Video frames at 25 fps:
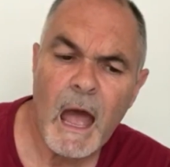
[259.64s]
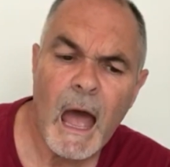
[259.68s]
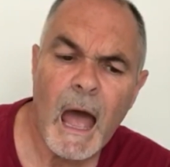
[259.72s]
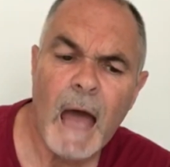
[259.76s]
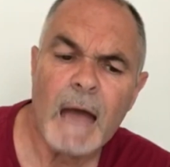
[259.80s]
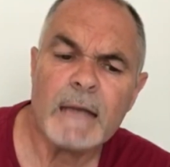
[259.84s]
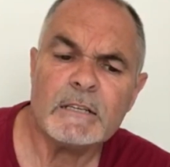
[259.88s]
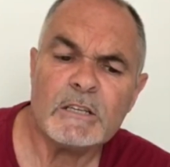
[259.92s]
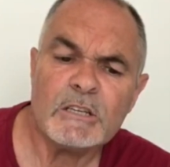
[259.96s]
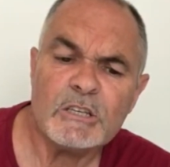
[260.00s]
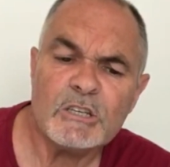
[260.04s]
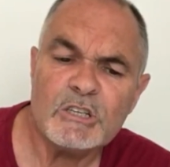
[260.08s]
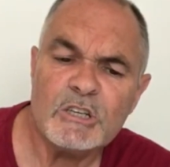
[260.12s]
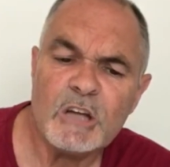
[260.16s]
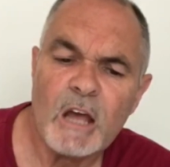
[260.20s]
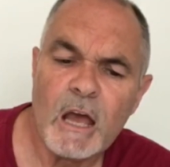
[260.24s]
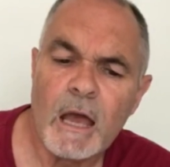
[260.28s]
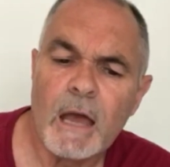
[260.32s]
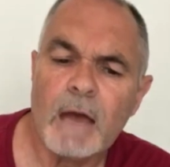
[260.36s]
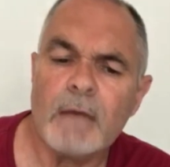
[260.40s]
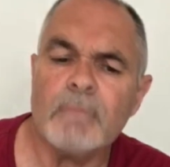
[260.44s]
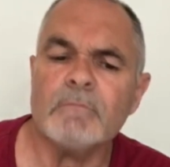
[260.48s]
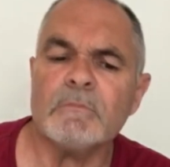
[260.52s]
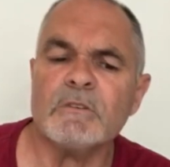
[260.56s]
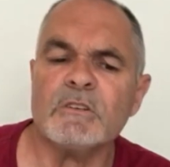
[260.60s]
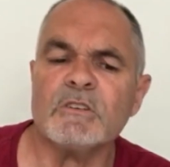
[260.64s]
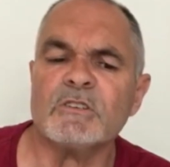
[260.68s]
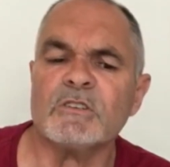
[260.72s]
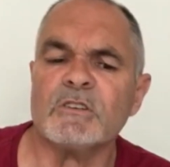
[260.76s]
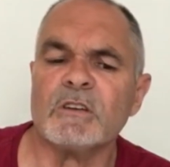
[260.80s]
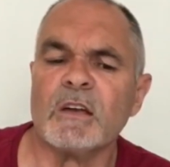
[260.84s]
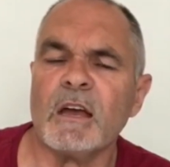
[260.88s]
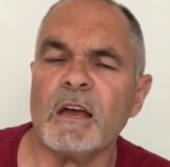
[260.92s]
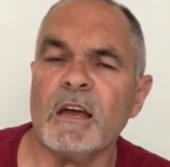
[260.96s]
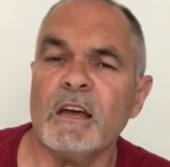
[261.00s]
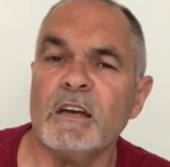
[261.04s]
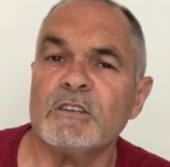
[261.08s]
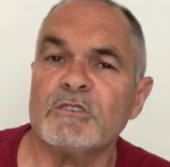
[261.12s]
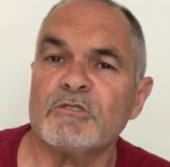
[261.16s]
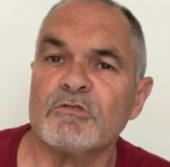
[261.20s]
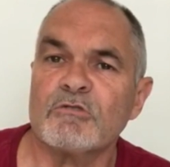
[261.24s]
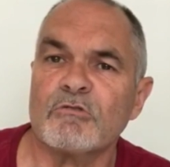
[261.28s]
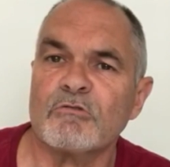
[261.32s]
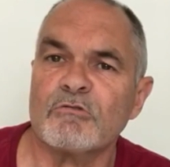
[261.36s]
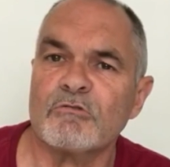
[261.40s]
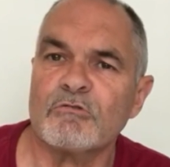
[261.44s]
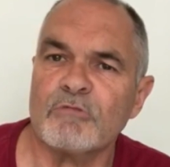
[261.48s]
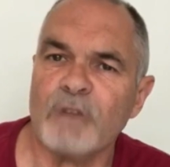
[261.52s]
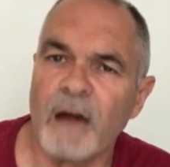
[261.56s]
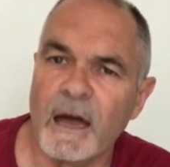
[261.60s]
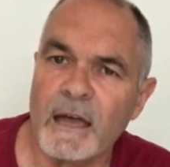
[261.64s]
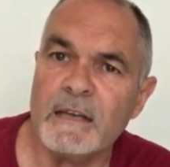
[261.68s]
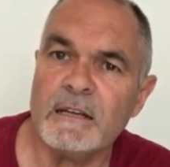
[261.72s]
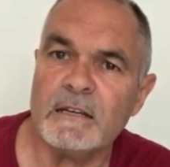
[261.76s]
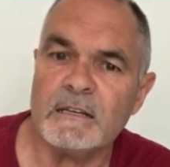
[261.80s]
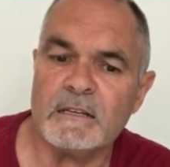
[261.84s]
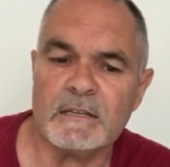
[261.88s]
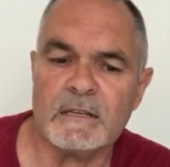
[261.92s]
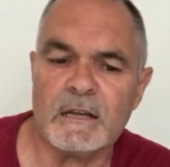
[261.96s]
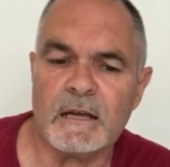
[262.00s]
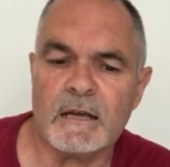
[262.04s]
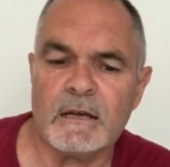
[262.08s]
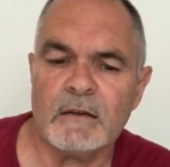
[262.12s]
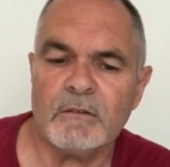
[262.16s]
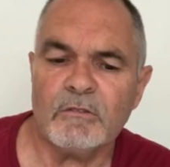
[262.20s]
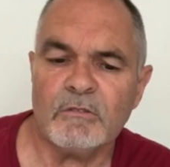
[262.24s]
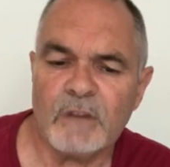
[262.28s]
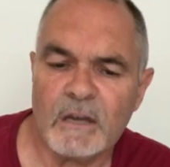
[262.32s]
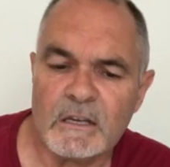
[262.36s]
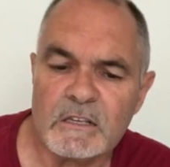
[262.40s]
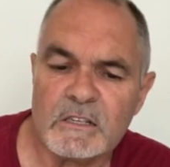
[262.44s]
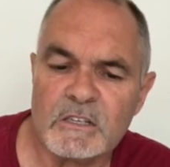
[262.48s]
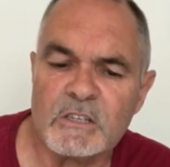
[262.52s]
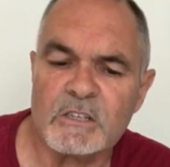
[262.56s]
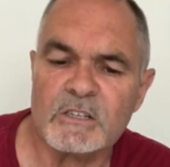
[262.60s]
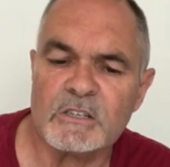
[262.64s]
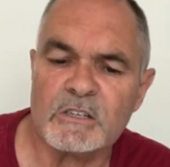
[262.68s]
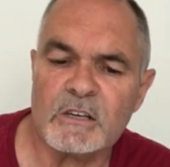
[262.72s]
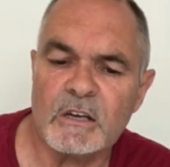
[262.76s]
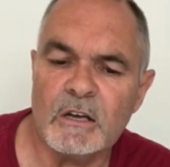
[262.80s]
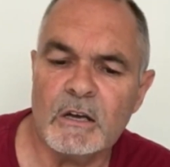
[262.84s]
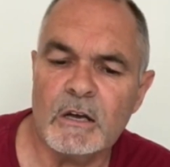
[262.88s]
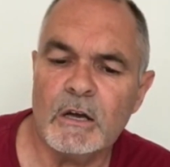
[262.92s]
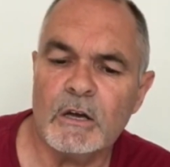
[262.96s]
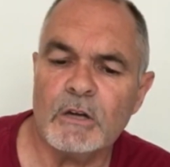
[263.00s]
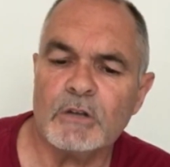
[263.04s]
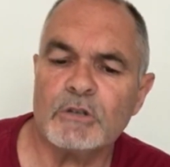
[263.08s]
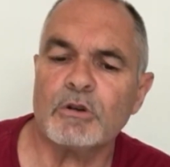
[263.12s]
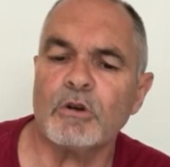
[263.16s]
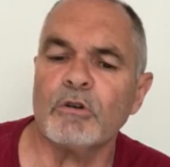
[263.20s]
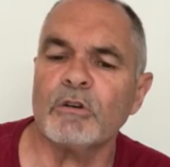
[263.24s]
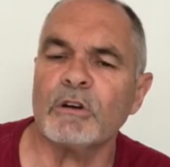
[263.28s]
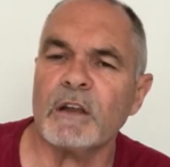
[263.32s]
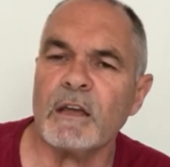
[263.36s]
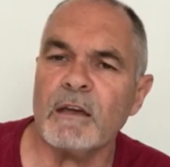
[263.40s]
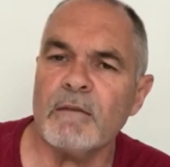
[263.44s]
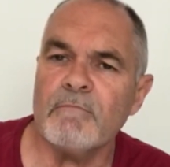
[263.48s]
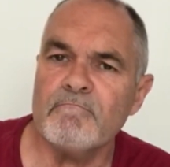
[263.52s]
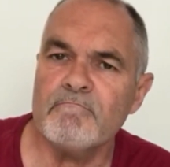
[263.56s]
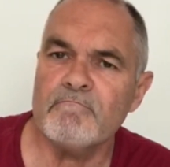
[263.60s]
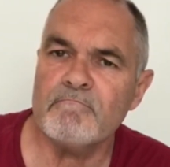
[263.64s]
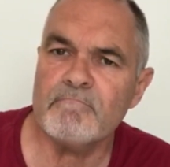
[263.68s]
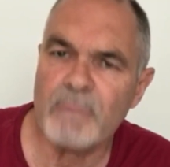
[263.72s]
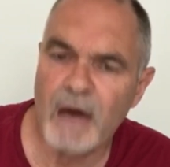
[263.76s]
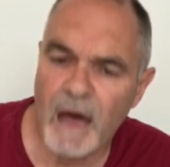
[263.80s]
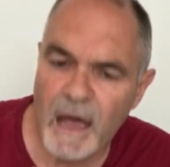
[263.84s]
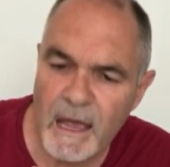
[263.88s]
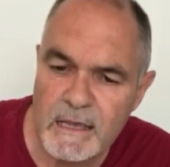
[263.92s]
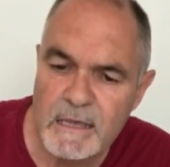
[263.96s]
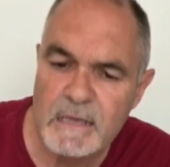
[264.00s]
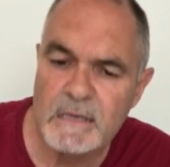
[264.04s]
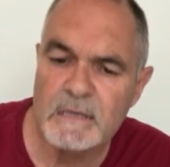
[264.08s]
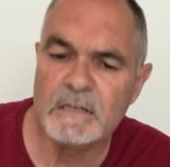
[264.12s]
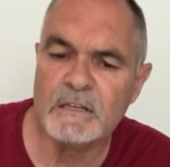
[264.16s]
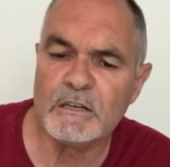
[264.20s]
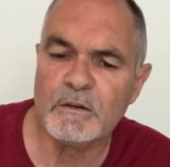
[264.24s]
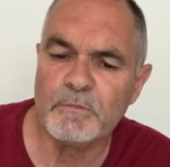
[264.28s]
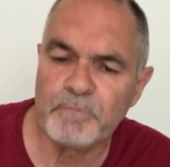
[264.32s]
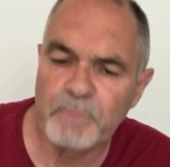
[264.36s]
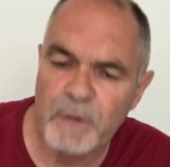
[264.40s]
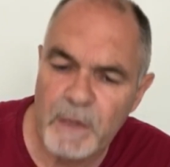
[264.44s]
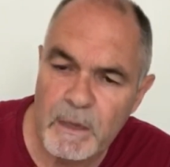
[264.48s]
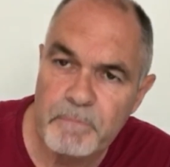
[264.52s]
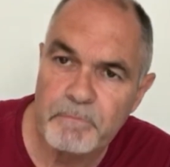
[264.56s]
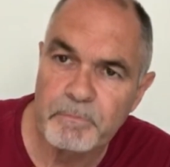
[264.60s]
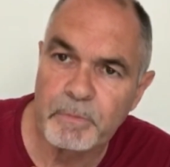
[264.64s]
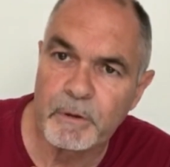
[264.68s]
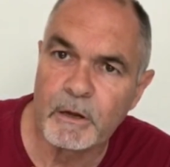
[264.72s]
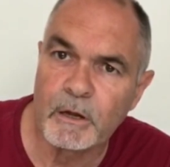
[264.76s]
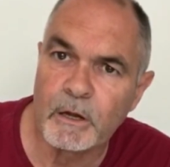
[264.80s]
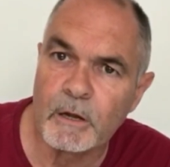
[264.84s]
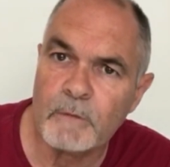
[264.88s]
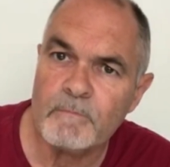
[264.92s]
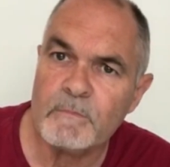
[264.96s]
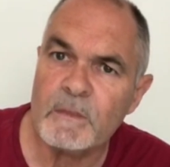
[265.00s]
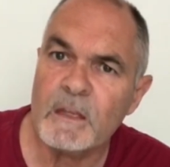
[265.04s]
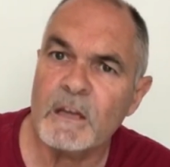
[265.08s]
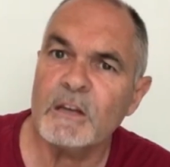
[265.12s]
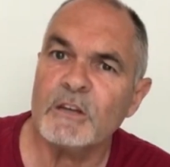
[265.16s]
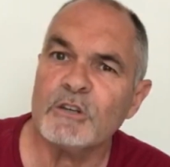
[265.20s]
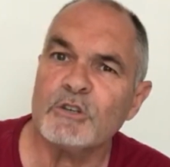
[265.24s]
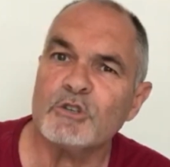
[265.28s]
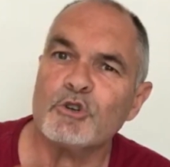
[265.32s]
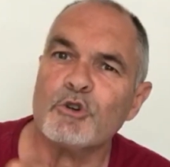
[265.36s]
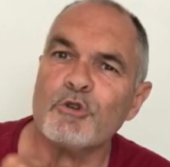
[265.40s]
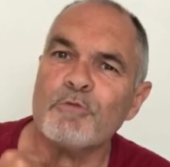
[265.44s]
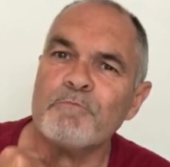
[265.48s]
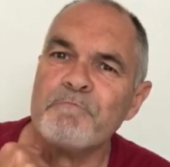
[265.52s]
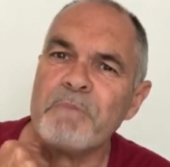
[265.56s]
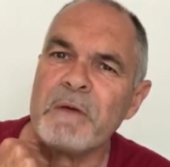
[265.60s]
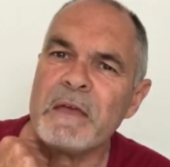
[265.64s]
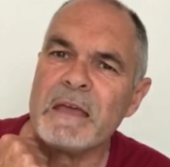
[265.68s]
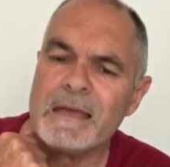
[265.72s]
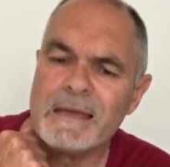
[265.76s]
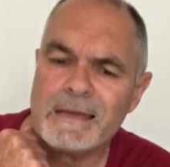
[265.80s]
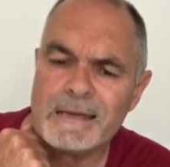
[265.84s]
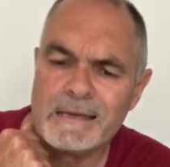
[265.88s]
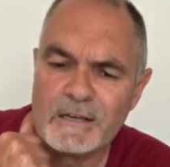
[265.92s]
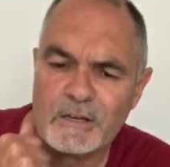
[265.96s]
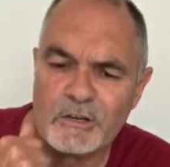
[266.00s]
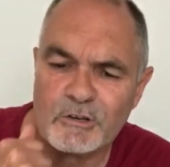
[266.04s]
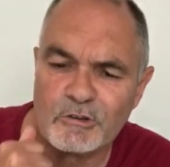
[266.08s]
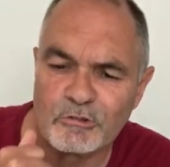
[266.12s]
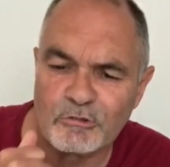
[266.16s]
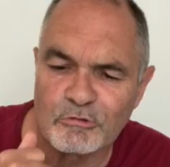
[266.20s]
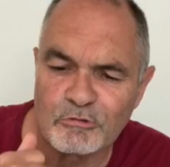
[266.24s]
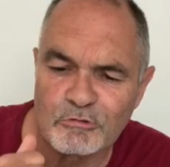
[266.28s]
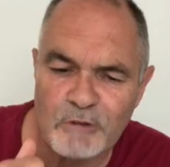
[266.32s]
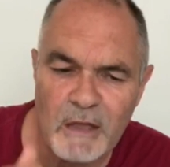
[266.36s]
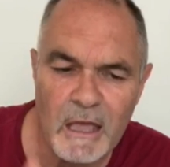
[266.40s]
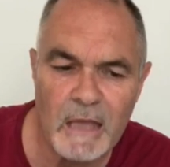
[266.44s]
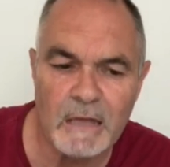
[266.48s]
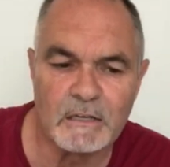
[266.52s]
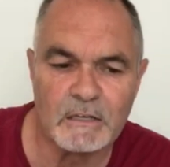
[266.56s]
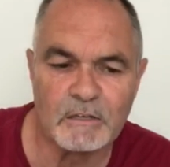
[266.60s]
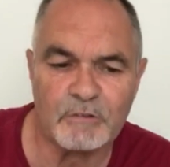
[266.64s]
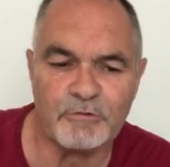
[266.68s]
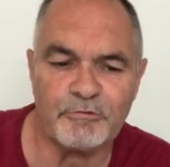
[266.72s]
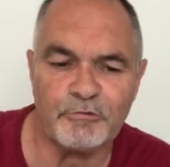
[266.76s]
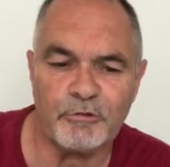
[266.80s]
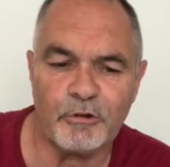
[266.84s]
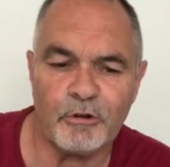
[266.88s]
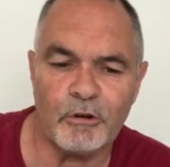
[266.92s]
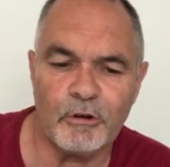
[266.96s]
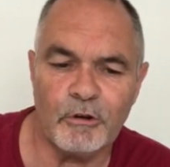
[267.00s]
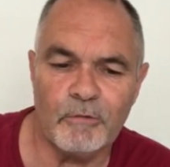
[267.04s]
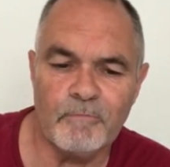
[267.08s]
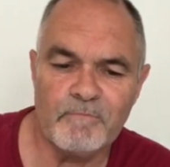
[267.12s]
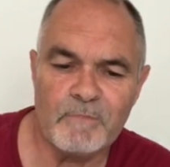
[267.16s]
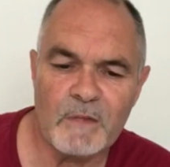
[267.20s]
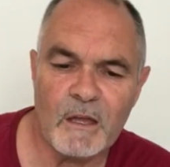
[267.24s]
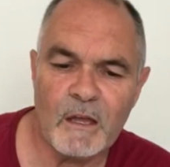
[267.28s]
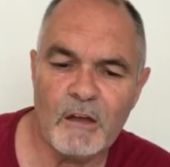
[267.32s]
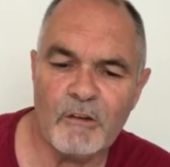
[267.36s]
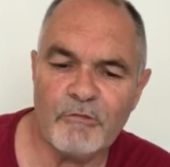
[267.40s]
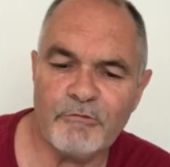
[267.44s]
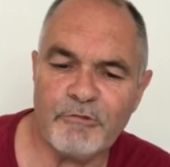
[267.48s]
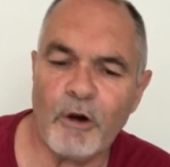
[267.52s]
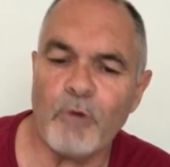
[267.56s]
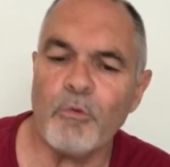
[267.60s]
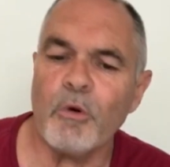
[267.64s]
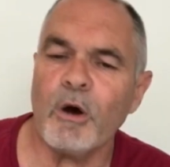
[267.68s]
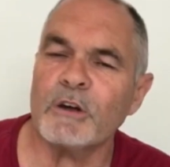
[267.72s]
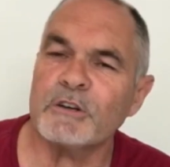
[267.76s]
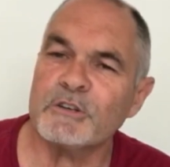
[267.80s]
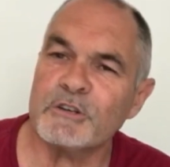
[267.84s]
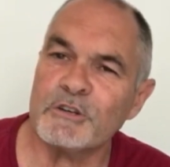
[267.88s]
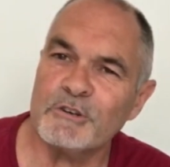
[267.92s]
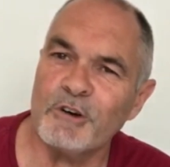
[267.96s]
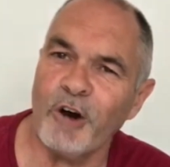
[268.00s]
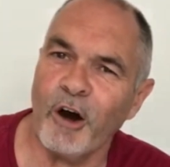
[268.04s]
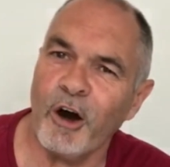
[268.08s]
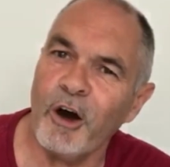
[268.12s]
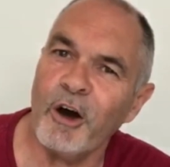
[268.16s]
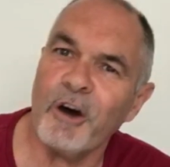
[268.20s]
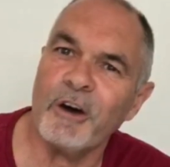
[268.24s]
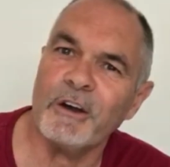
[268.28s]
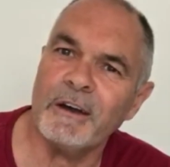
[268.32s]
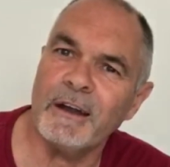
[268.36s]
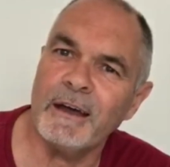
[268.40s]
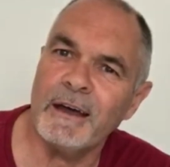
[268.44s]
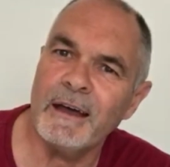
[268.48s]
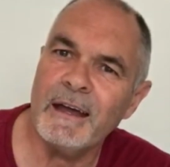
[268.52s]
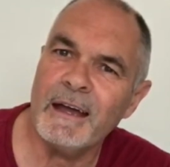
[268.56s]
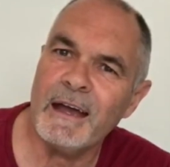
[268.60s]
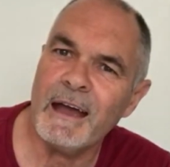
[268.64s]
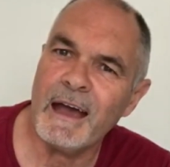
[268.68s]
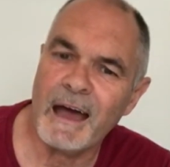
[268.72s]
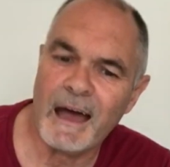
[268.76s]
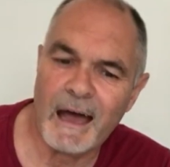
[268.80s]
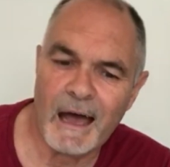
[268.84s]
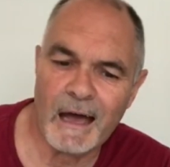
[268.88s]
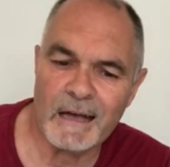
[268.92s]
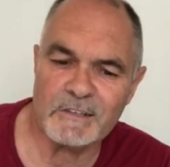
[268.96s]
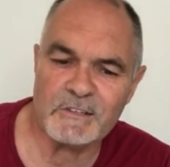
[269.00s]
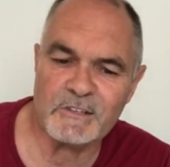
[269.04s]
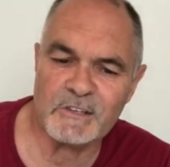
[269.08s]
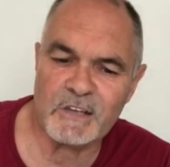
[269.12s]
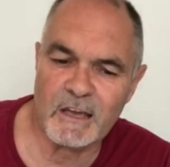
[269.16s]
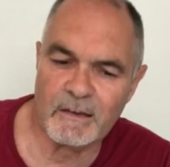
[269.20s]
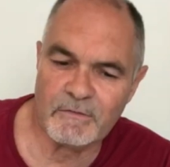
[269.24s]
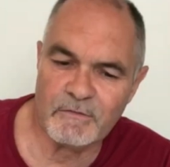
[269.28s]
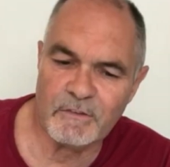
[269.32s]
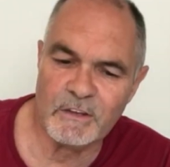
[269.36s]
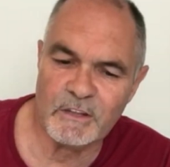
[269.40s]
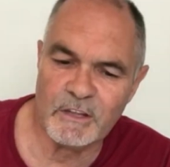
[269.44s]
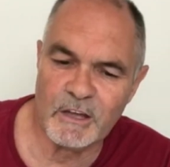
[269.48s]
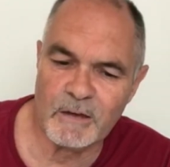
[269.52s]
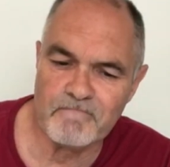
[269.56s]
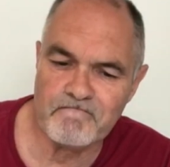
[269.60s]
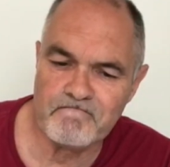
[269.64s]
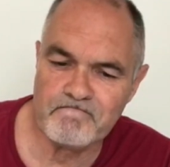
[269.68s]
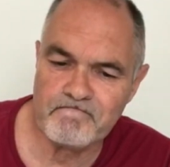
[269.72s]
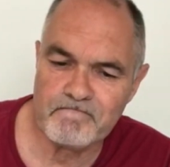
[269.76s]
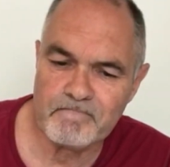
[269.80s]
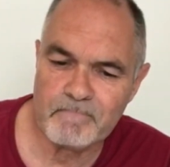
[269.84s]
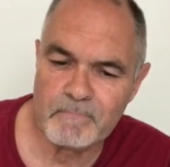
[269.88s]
And James is writing this to remind people to be grateful for what God has given them.